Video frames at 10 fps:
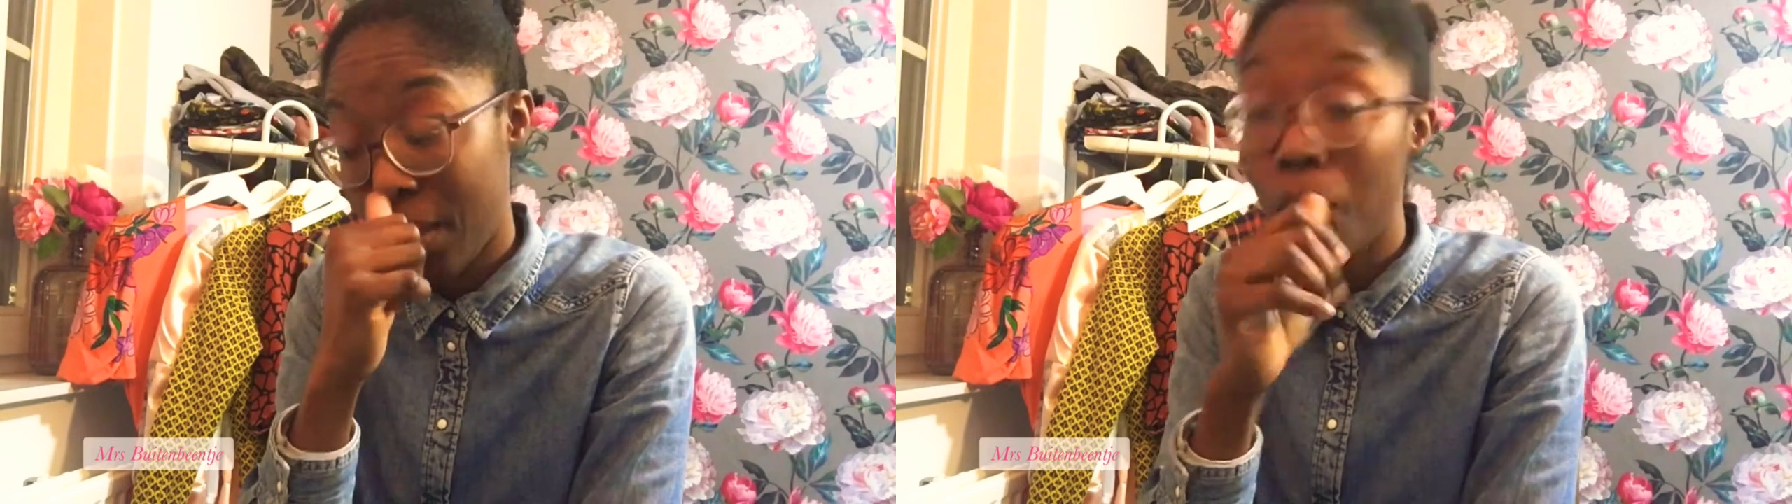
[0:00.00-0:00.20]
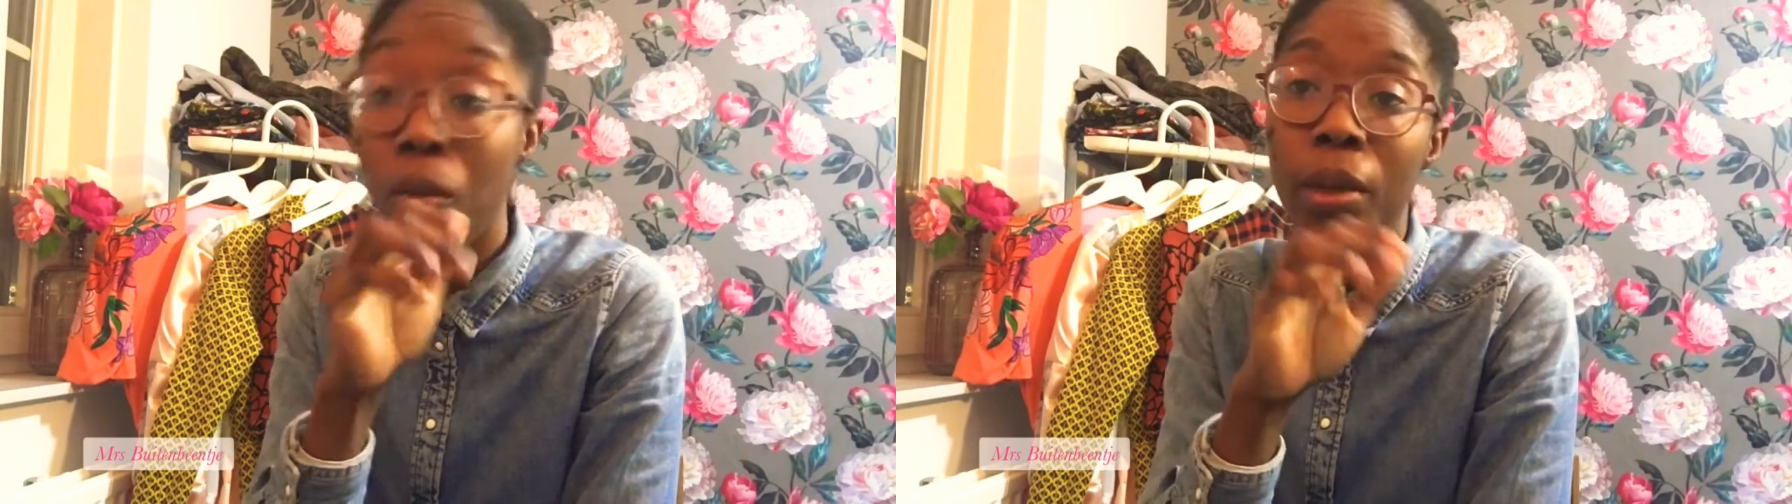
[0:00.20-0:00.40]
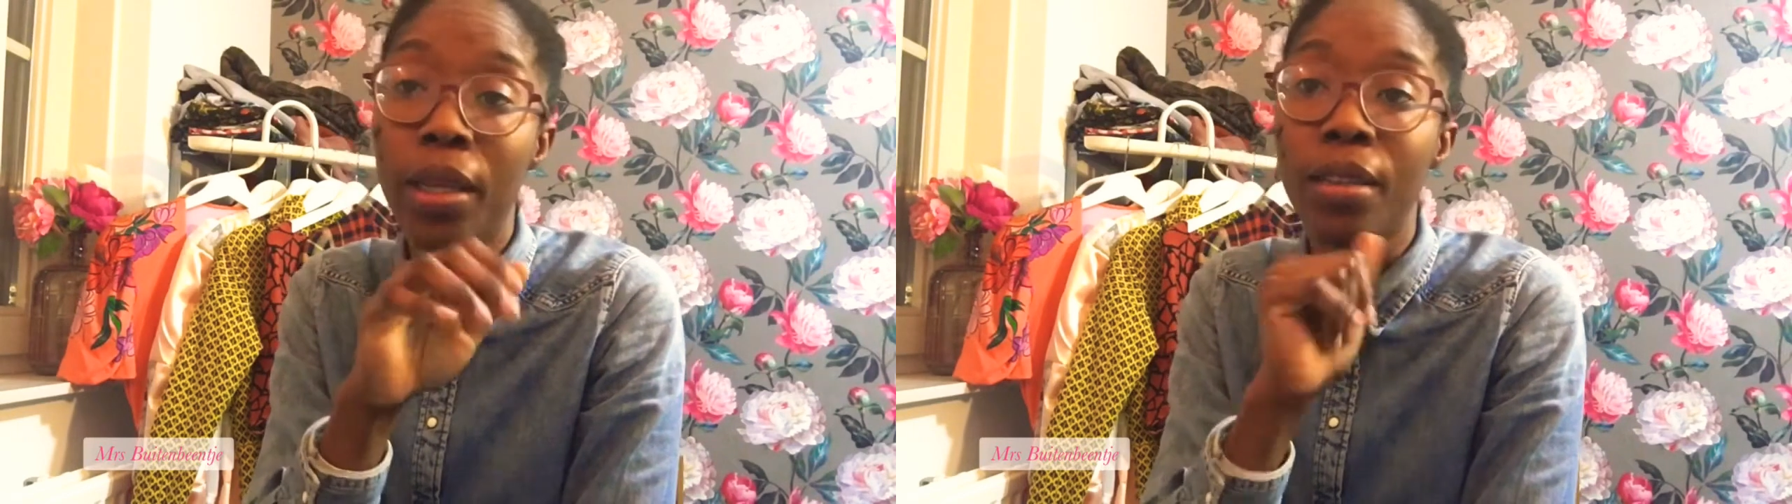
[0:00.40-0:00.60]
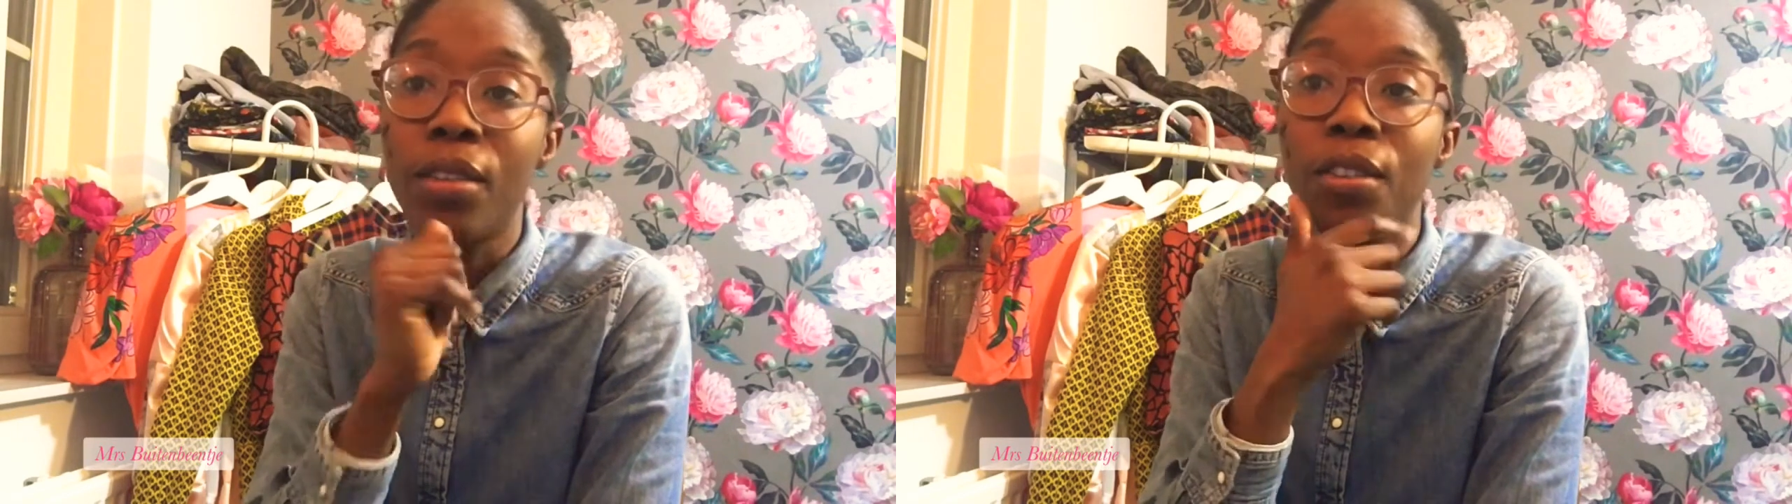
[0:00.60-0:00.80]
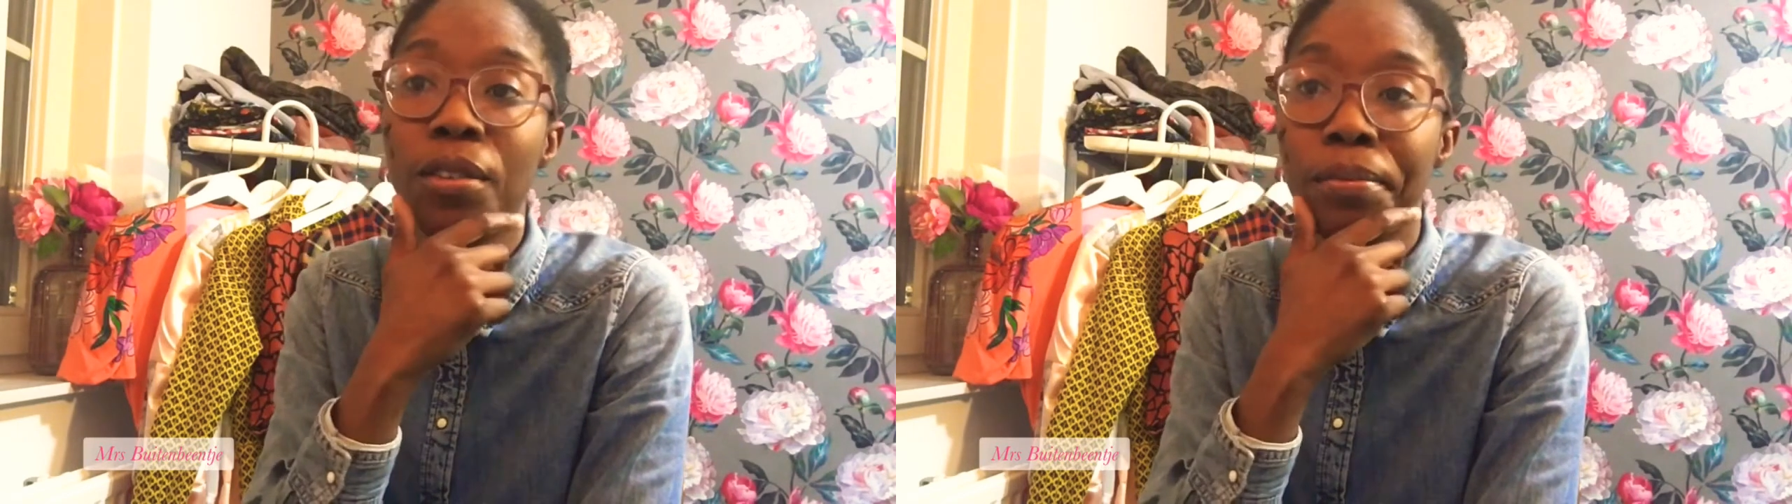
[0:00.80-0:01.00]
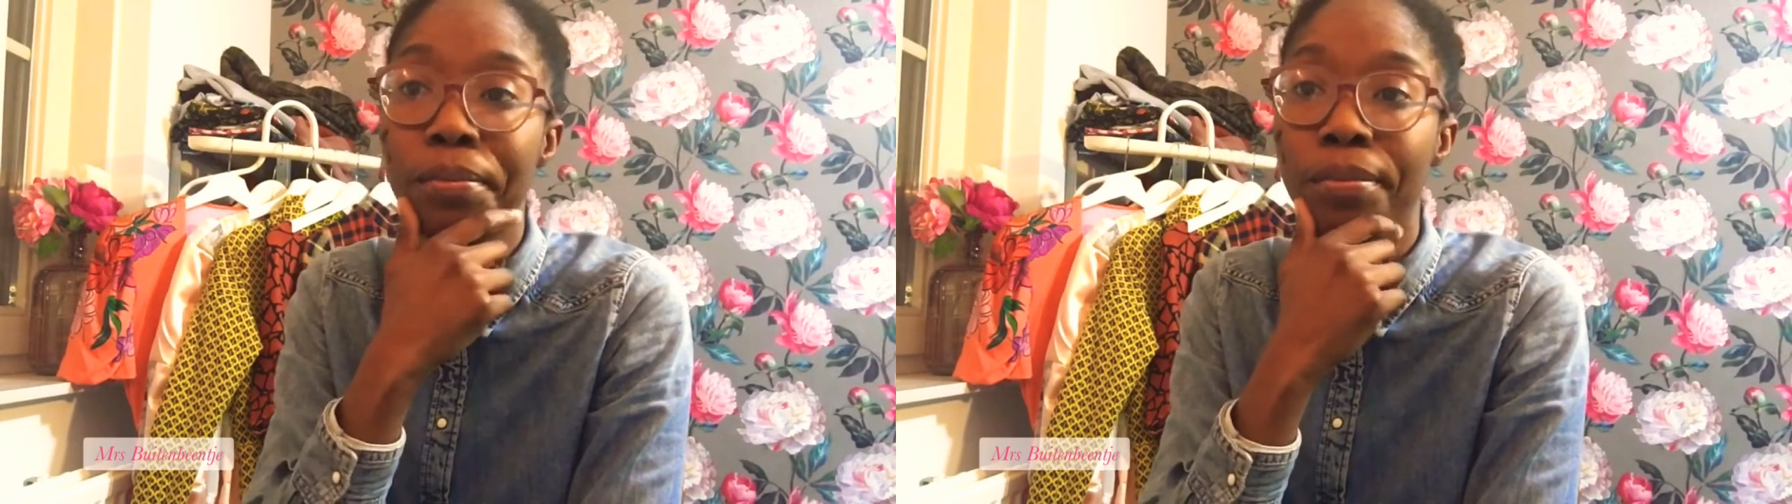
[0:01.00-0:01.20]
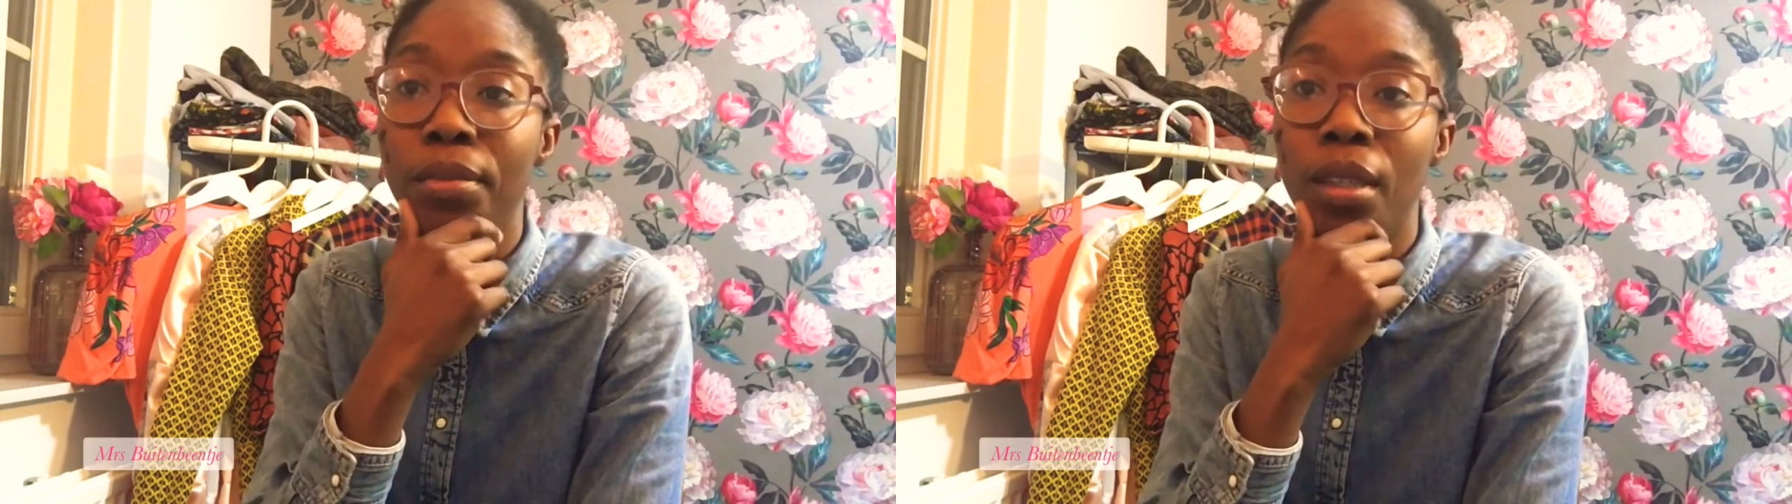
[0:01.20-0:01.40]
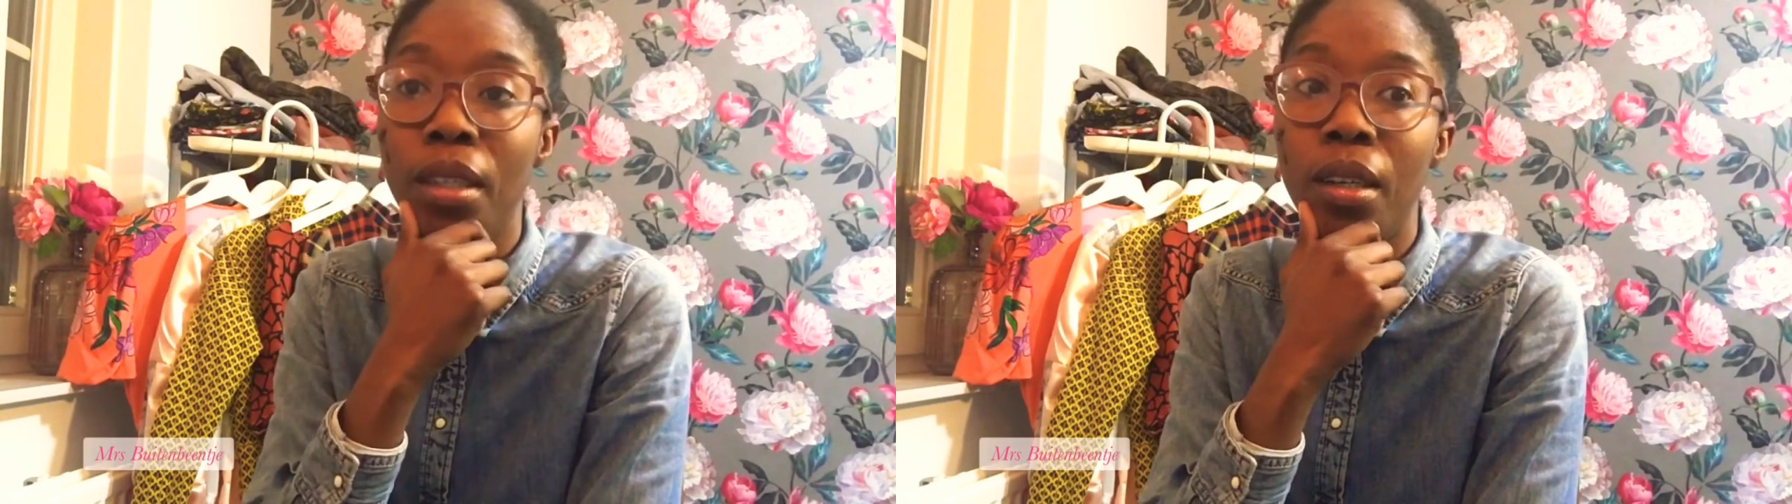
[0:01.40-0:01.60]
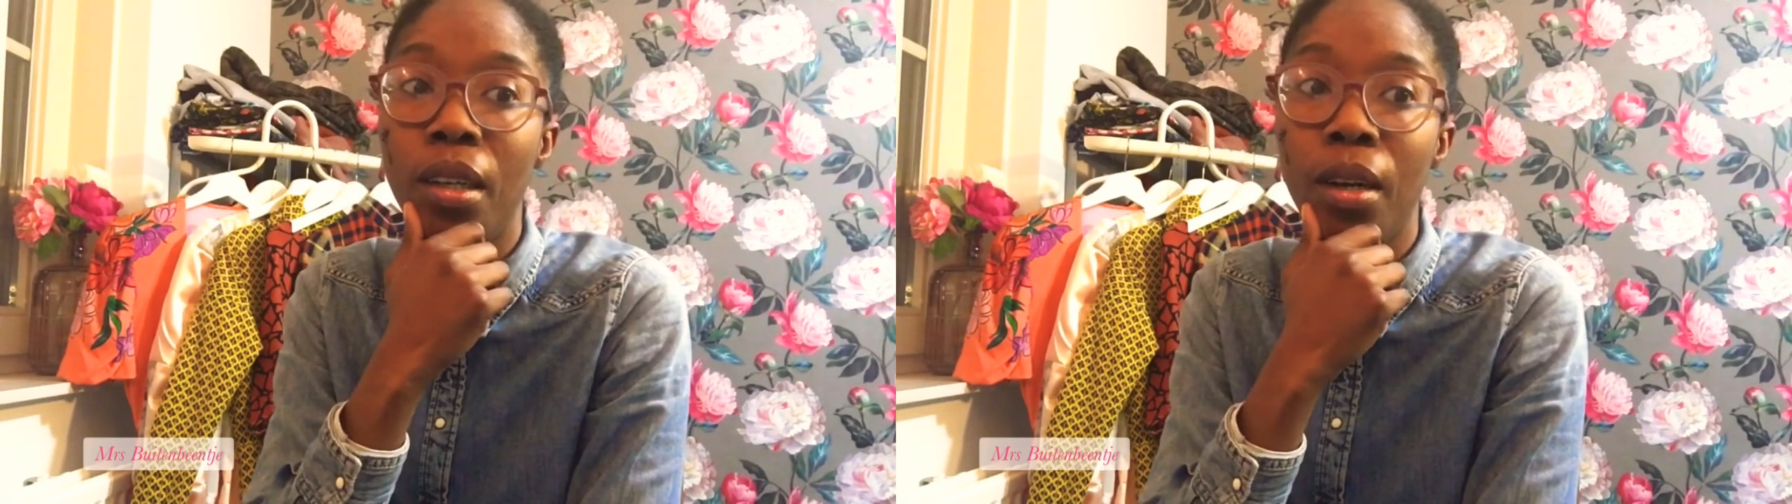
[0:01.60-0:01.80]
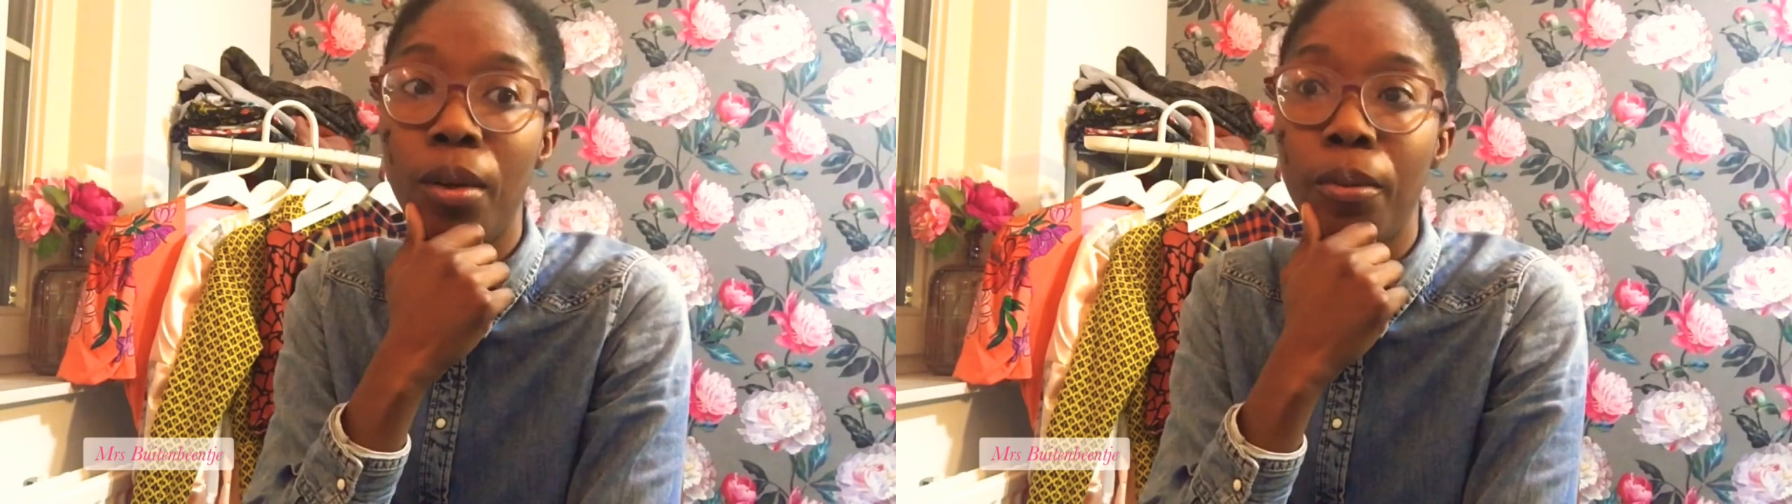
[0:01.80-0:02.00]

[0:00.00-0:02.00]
which, you know,